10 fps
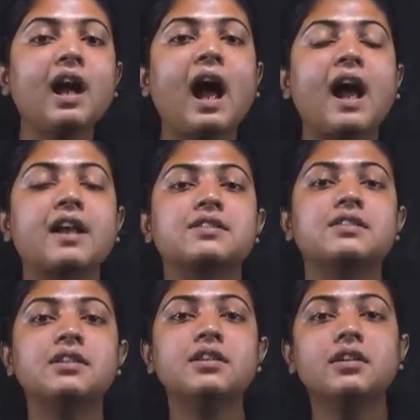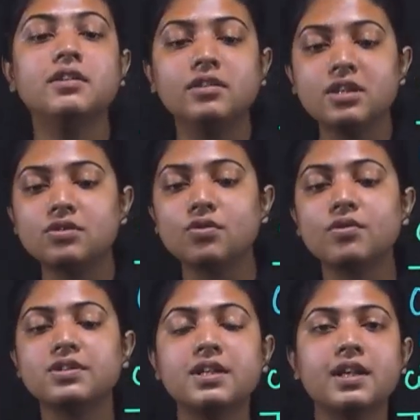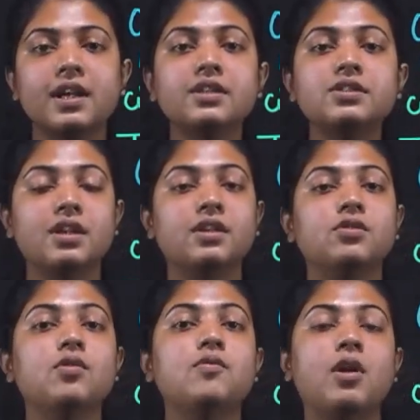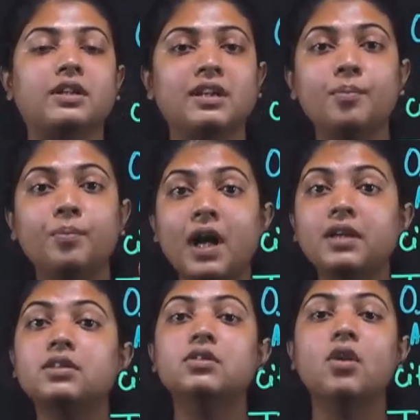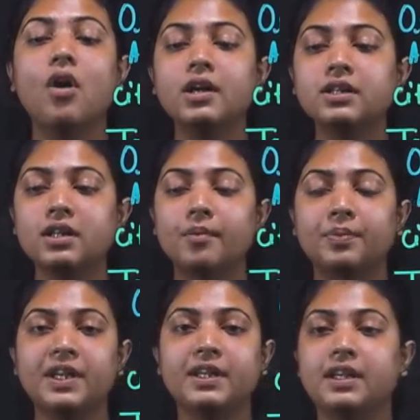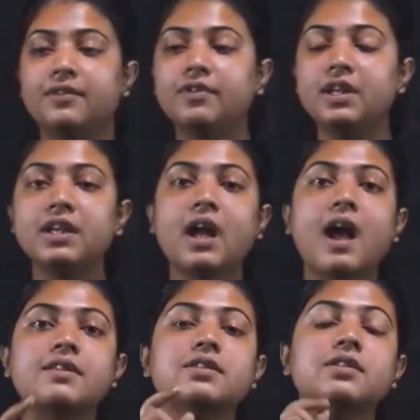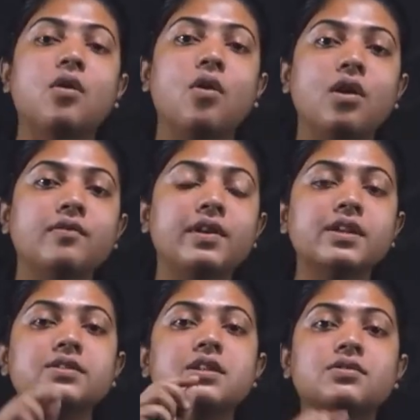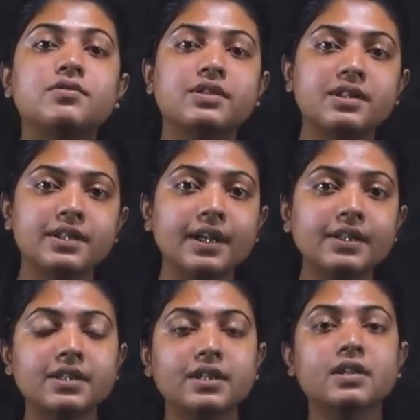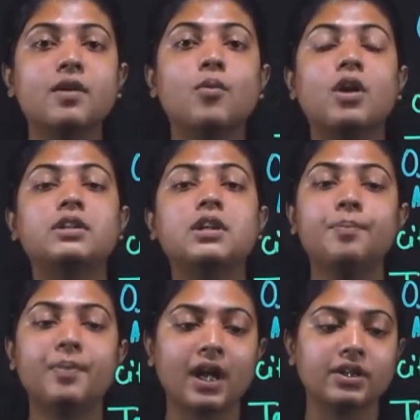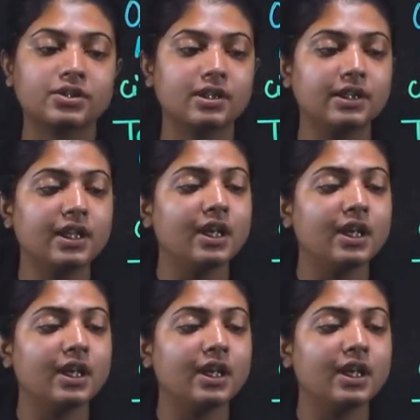acid dissociates into water but not completely. Weak acid always dissociates in the water partially